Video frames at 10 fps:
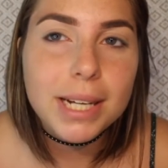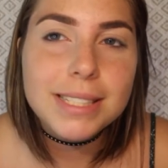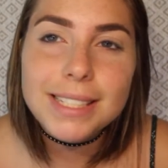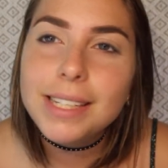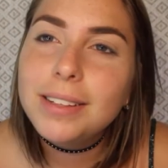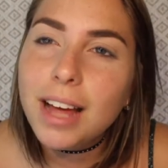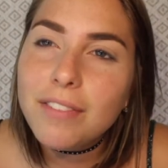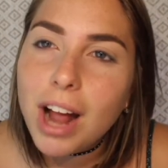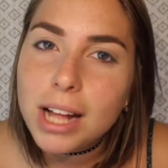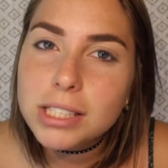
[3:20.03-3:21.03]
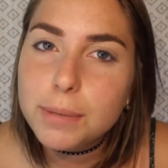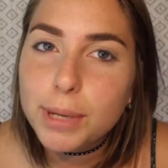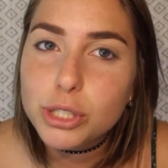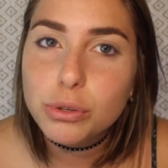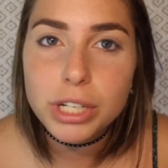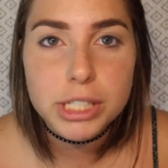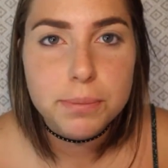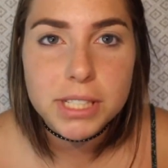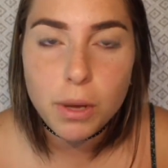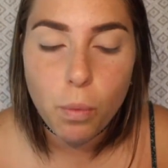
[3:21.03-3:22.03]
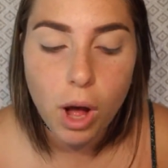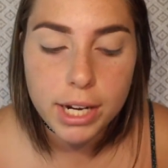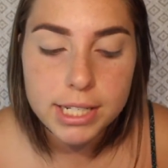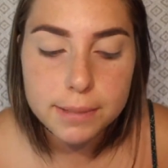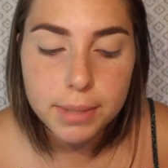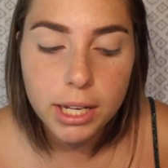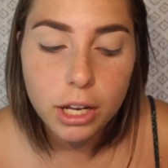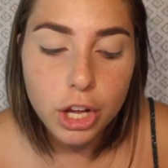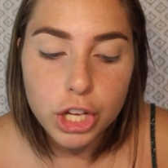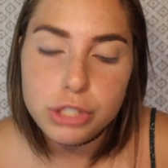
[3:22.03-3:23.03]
but it still never ends up as crisp as I want it to be.